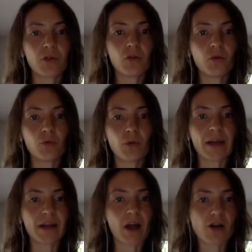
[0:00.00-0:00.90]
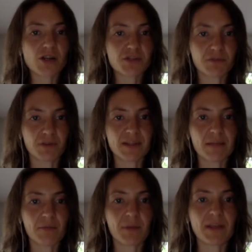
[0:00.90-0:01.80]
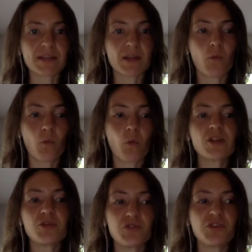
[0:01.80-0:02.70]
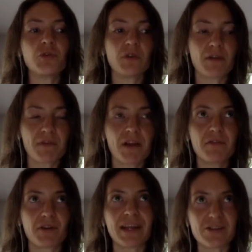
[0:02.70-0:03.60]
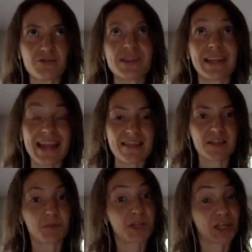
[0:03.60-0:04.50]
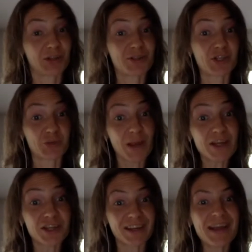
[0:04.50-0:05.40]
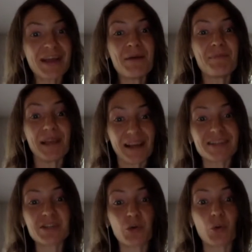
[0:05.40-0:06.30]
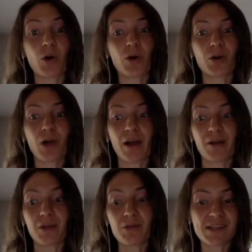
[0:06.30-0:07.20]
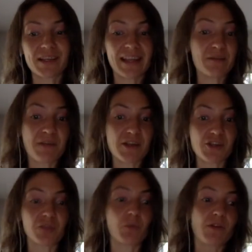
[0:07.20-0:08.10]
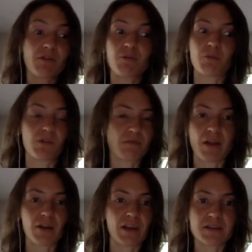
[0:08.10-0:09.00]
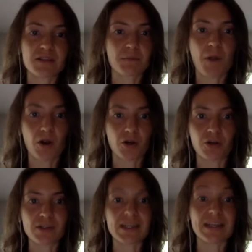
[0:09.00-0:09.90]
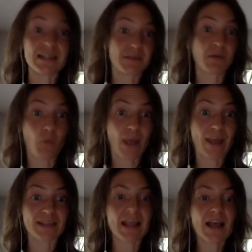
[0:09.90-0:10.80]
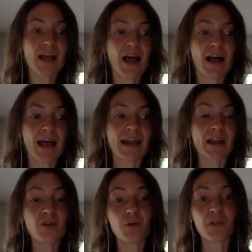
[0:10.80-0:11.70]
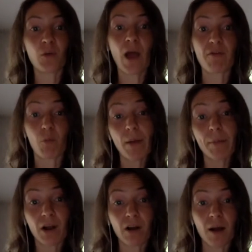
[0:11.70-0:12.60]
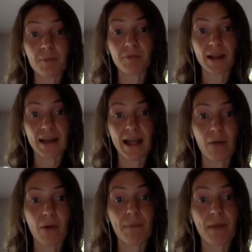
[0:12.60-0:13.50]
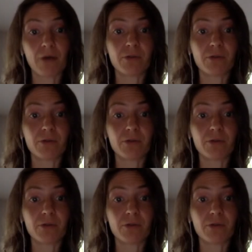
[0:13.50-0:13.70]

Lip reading: you at Arche, for example? Because what you do, I find very interesting in this particular situation, because you're using innovation with various partners in different ways. And I know that you have a webinar up right now about